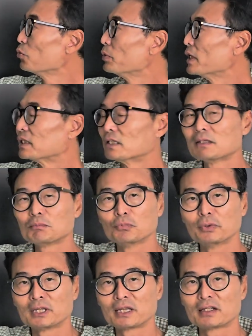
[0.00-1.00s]
we end up
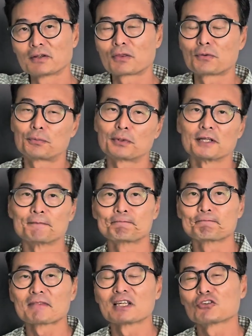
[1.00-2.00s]
with a 3.
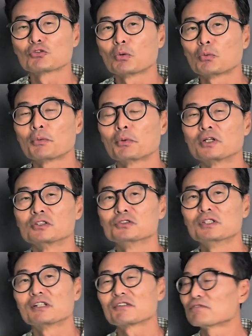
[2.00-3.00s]
So what we want to
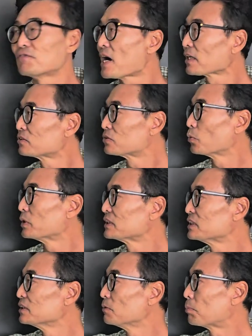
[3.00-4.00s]
do is factor
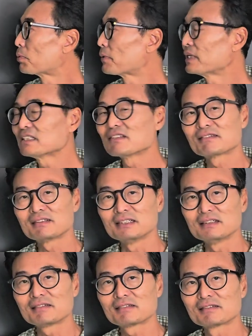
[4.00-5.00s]
what's in the
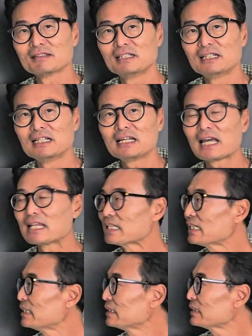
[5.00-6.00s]
parentheses
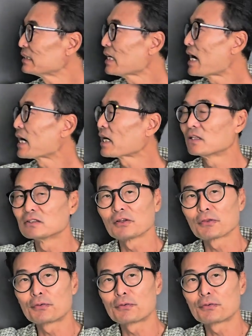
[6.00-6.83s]
and then tack on the